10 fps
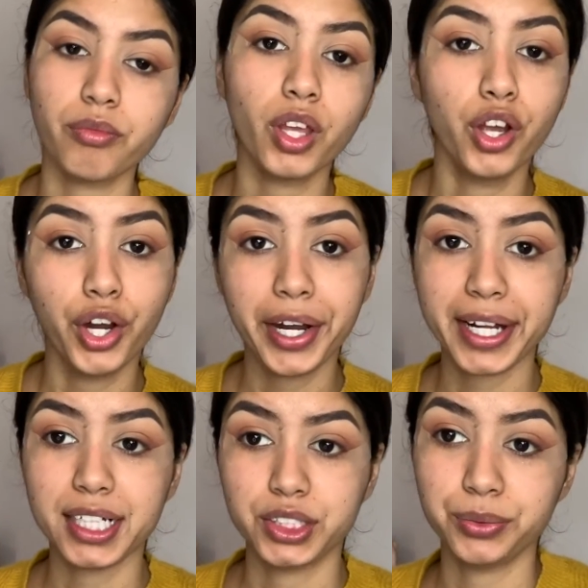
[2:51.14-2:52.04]
Alright
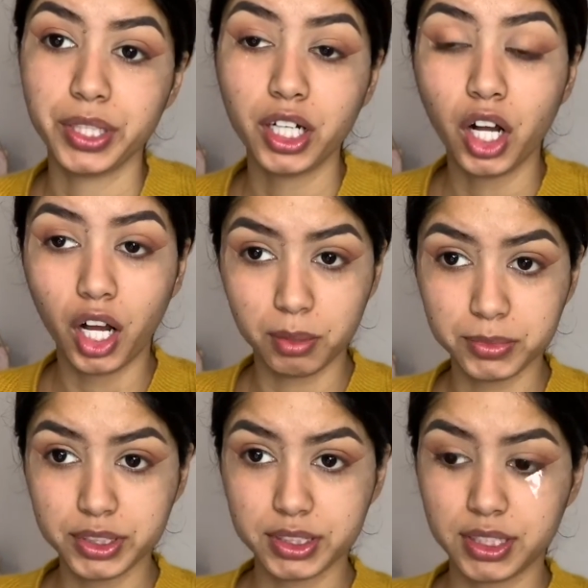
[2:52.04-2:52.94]
guys, so we are
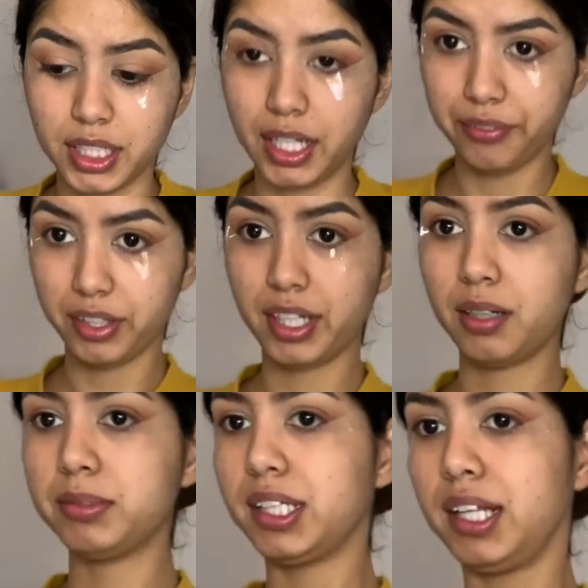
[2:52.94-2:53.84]
almost done. I feel like
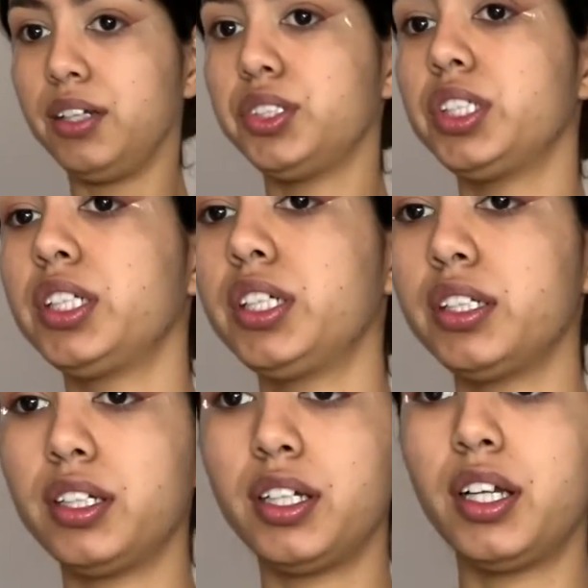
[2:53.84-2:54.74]
I'm
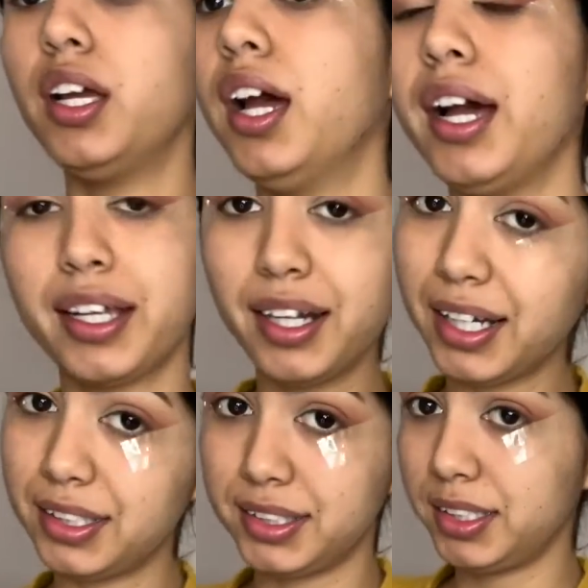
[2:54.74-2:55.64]
slouching. I
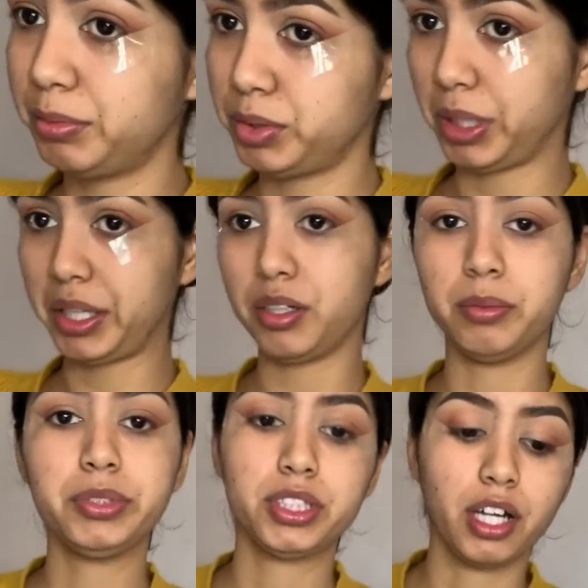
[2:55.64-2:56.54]
cannot sit up straight though,
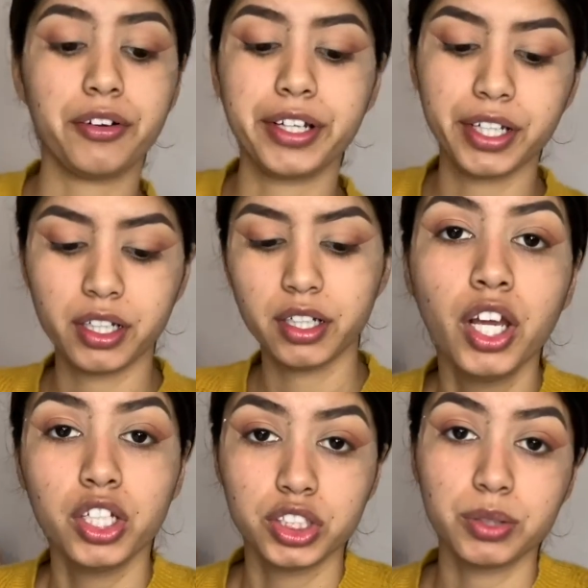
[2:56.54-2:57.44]
I'm sorry.
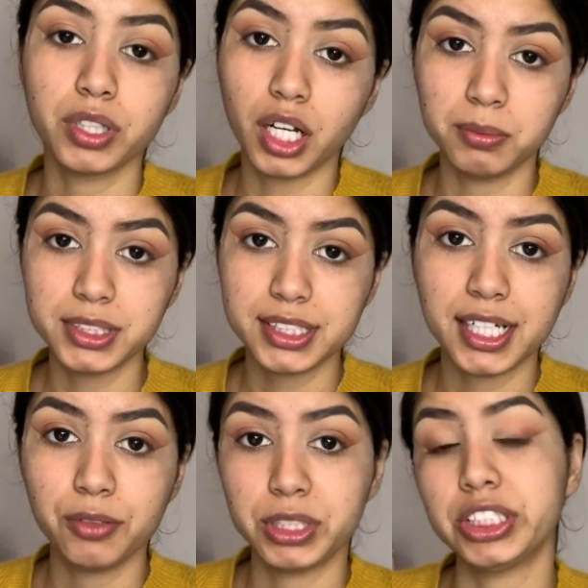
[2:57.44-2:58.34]
So we're almost done,
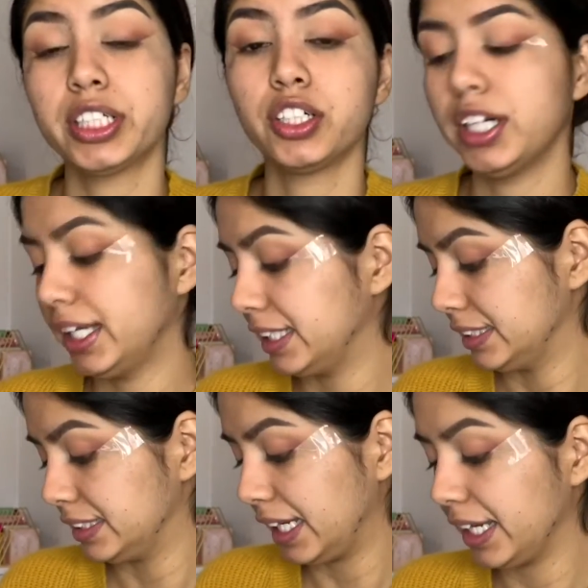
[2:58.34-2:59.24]
and we're just going to go ahead and
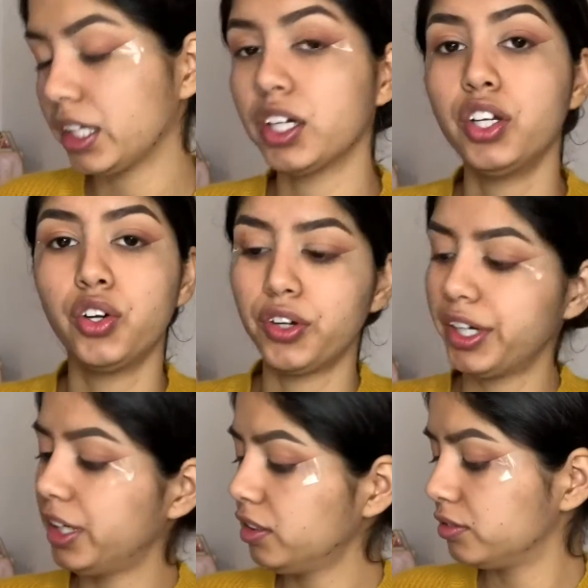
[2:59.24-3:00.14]
take
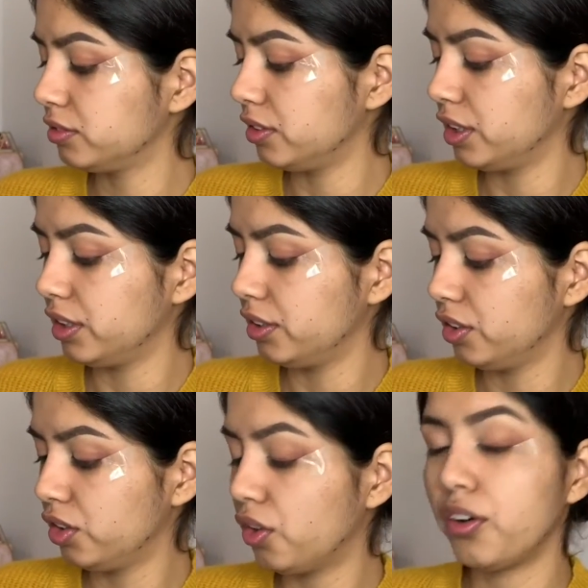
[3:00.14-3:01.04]
Noir.
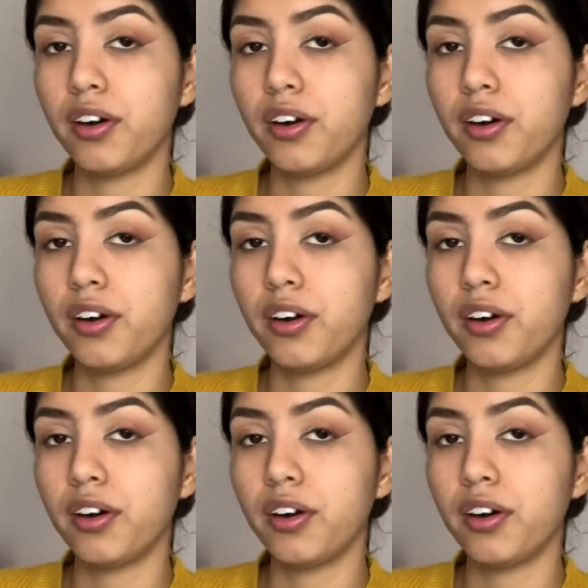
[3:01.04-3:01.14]
I